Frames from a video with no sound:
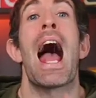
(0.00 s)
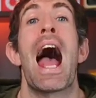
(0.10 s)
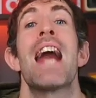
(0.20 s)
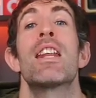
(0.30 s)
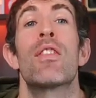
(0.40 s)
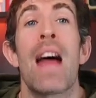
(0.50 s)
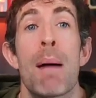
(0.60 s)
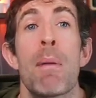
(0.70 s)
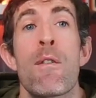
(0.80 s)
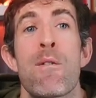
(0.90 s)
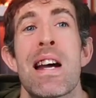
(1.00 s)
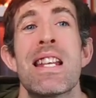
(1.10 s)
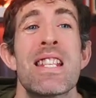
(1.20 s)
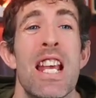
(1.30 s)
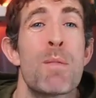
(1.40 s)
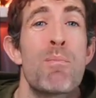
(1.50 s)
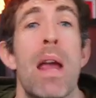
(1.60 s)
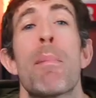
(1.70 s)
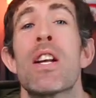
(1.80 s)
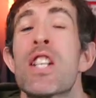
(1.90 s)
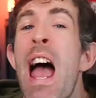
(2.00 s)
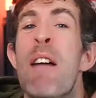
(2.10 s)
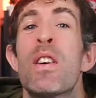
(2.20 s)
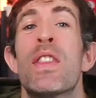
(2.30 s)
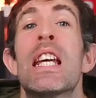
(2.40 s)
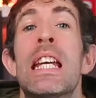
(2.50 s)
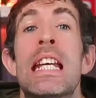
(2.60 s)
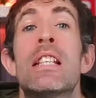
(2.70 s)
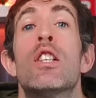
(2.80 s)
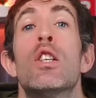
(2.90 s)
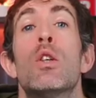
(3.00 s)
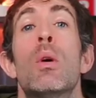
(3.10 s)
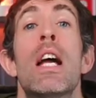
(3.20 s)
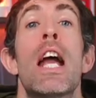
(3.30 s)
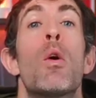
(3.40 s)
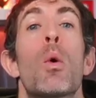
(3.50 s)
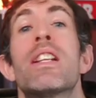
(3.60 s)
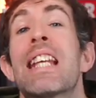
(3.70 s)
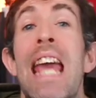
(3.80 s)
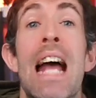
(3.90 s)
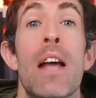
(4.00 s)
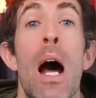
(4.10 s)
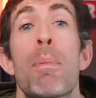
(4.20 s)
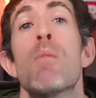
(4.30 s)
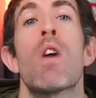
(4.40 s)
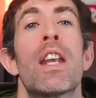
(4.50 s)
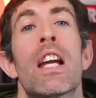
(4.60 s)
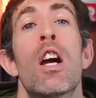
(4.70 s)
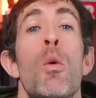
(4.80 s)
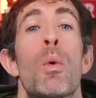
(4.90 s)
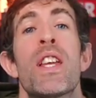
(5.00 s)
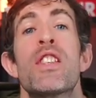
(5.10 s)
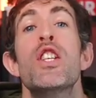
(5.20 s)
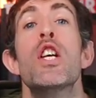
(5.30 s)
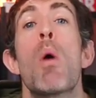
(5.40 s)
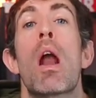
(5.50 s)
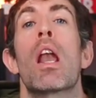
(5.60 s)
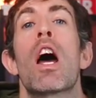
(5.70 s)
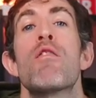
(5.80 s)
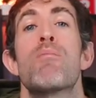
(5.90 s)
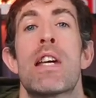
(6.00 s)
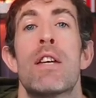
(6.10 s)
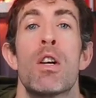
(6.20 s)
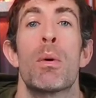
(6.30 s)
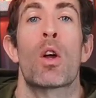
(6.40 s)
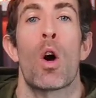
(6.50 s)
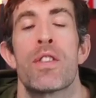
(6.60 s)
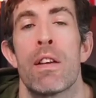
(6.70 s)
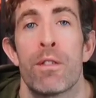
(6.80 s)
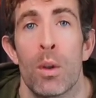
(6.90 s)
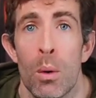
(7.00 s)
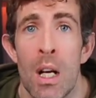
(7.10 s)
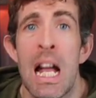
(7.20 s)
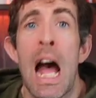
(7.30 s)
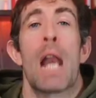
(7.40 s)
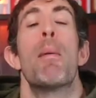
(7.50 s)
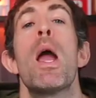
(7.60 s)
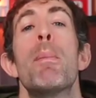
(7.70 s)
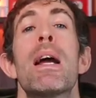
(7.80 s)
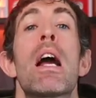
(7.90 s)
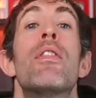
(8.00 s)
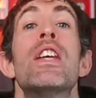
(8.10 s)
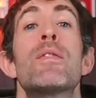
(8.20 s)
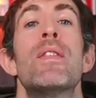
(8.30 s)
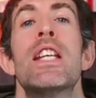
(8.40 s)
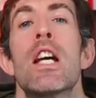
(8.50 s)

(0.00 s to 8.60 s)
And that, my friends, is pretty much everything you need to do in order to get up and running with this new live preview with Contentful. And I'm hoping this video